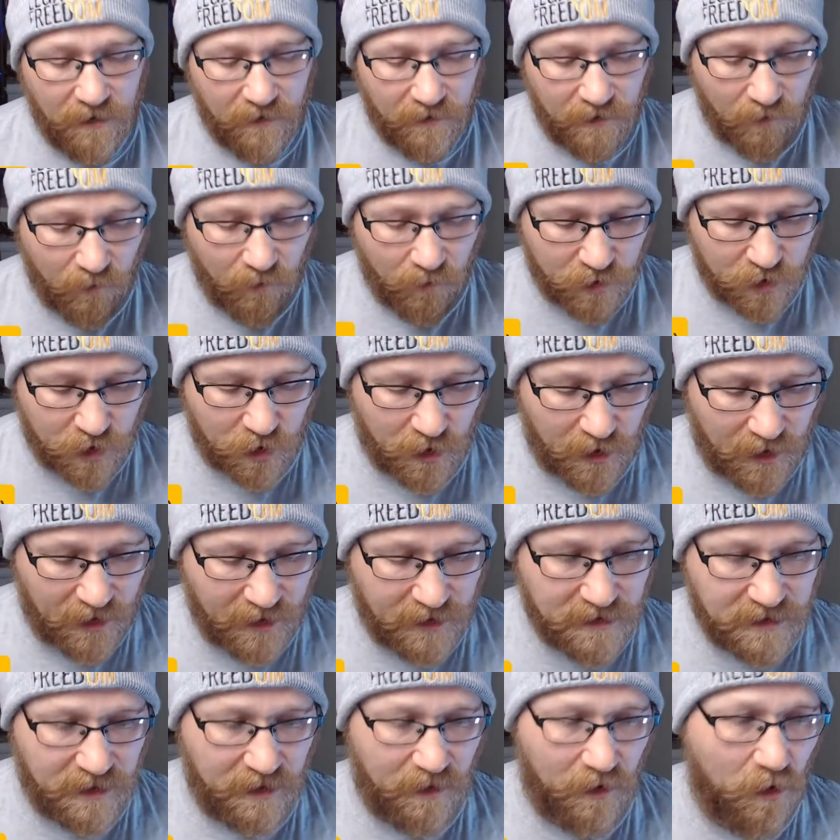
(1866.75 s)
They will try
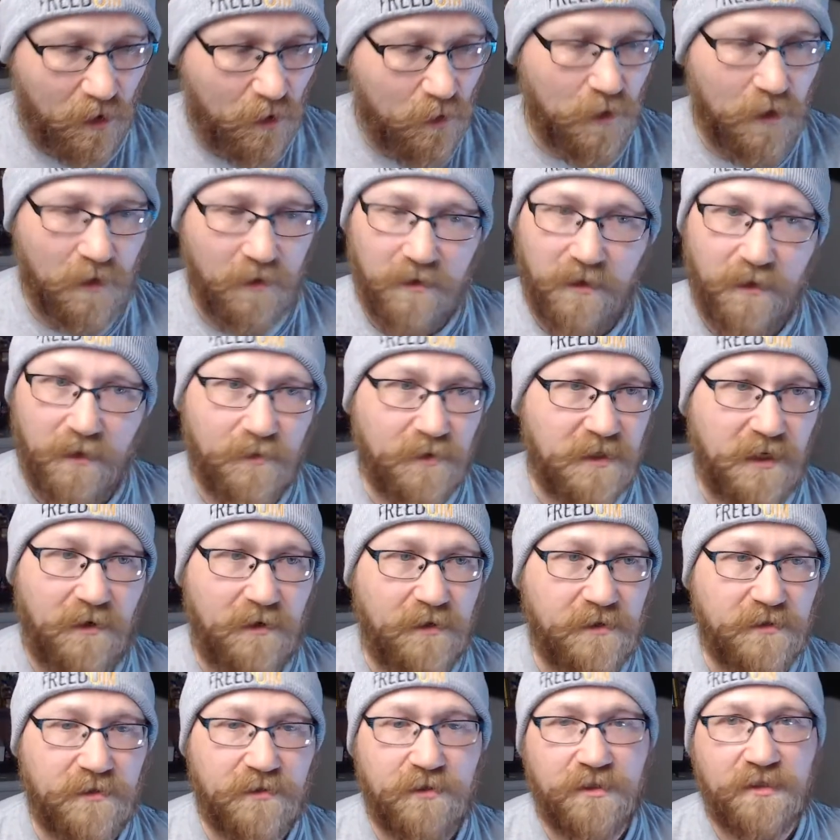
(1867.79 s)
and say, oh, well,
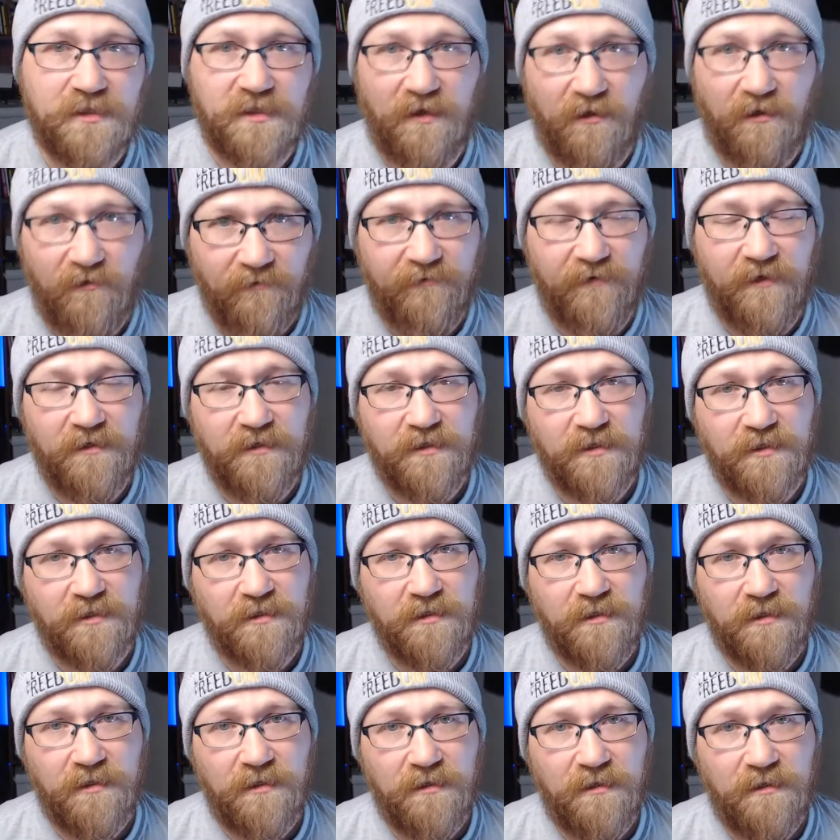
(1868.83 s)
libertarians are just selfish,
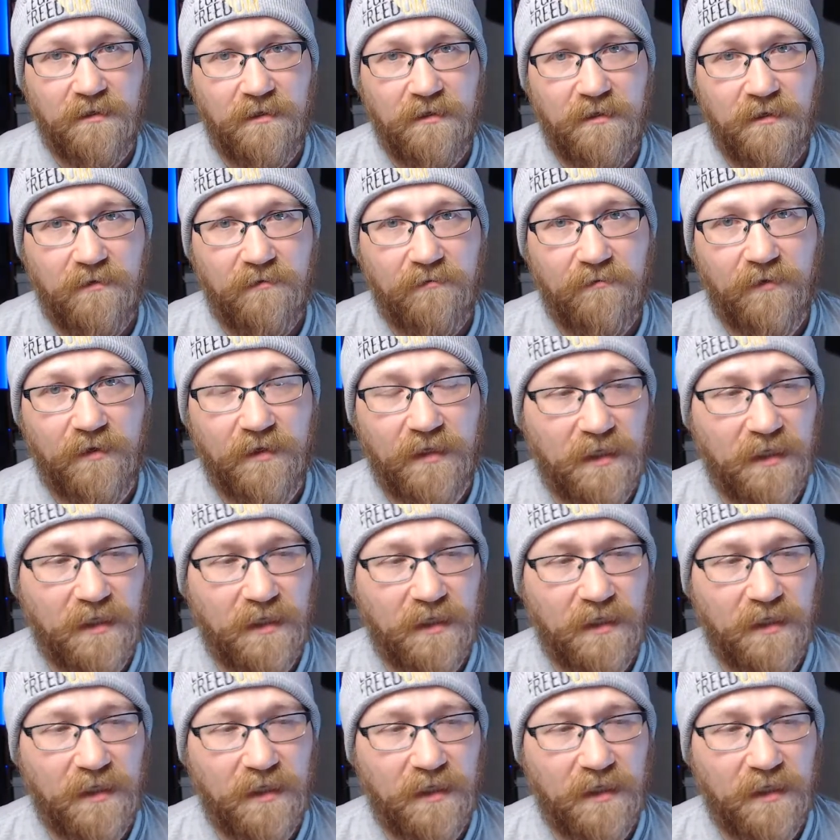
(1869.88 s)
right?